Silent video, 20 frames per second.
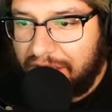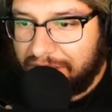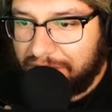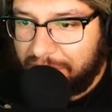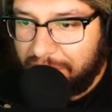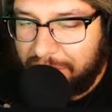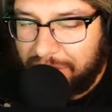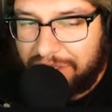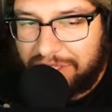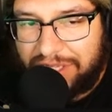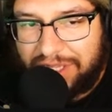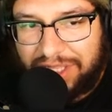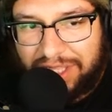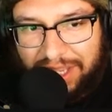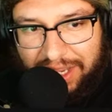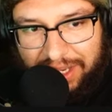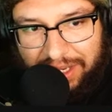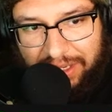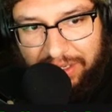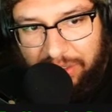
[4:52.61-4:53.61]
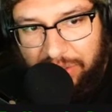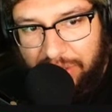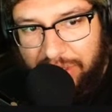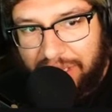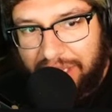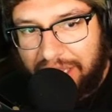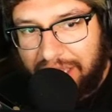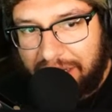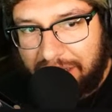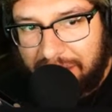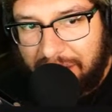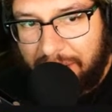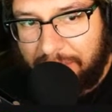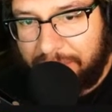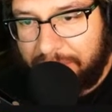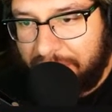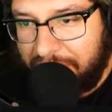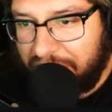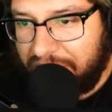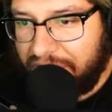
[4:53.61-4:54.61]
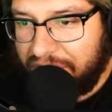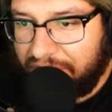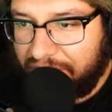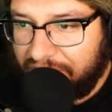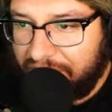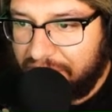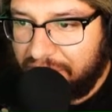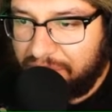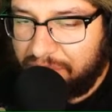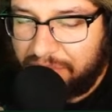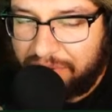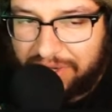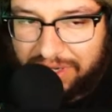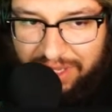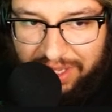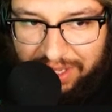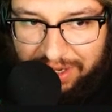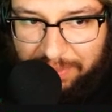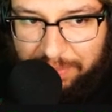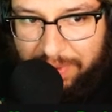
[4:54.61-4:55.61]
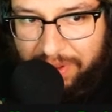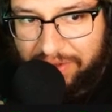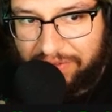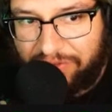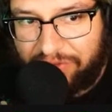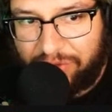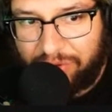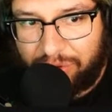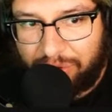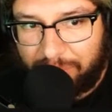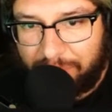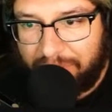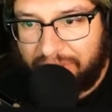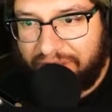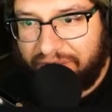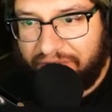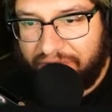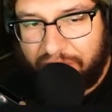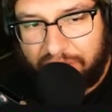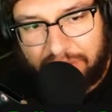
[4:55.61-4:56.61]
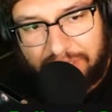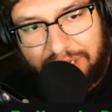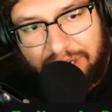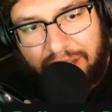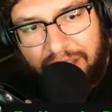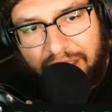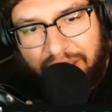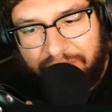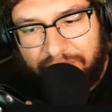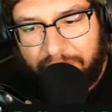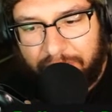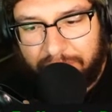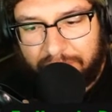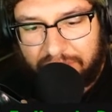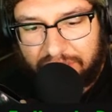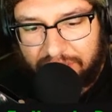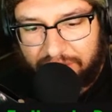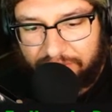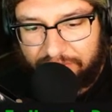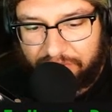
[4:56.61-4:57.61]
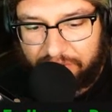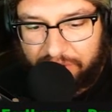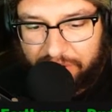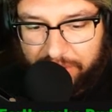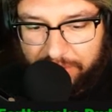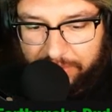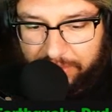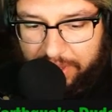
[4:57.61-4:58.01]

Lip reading: So you can see that you can get a combination of each one and get about 4 oblique faults, and I'll have them listed for you.